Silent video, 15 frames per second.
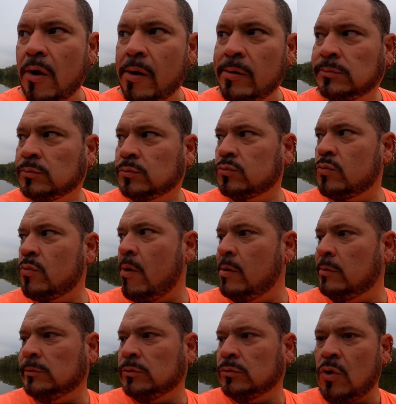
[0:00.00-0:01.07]

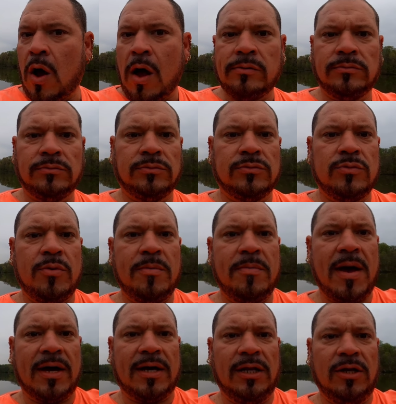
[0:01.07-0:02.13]
Okay.
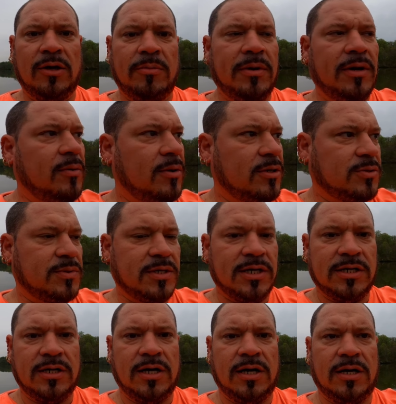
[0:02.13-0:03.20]
We'll be back in a little bit once
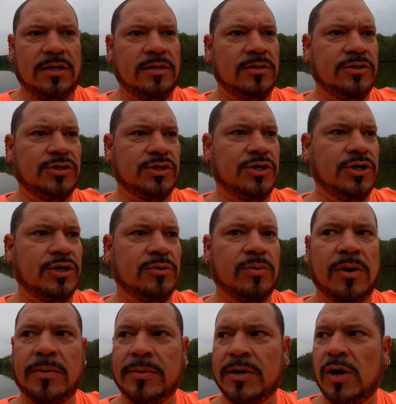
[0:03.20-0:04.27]
we get uh,
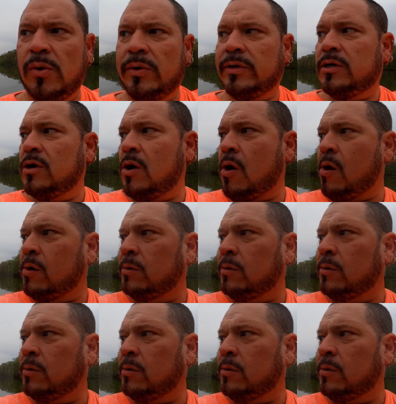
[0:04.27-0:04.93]
secured where we're going.